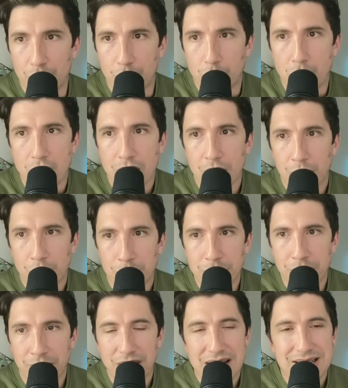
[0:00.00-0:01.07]
Walker,
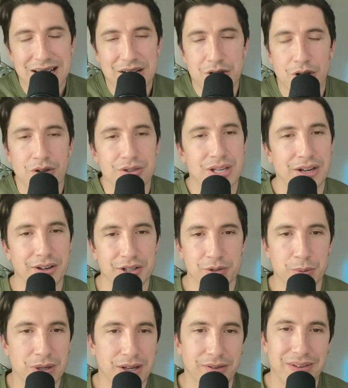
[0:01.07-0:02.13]
Romeo, Vitae, and Charles Harris,
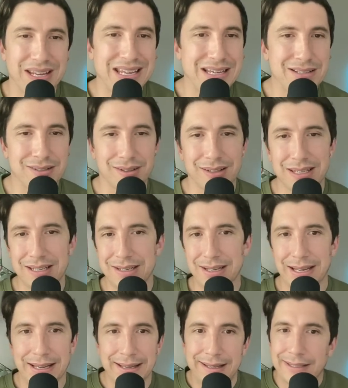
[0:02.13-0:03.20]
we could have easily
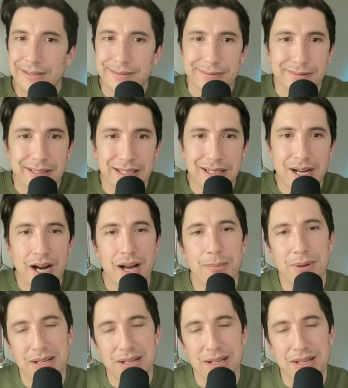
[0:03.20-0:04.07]
cut.